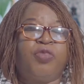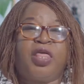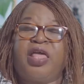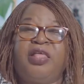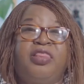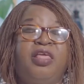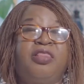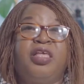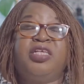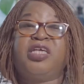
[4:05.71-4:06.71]

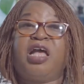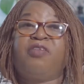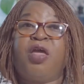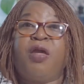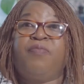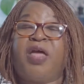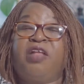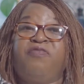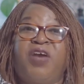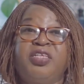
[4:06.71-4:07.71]
these
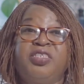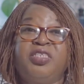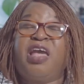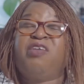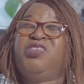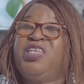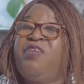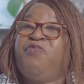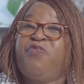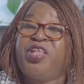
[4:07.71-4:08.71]
advices,
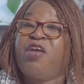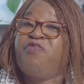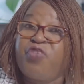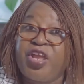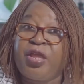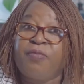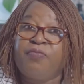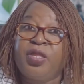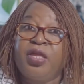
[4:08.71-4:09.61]
they're free.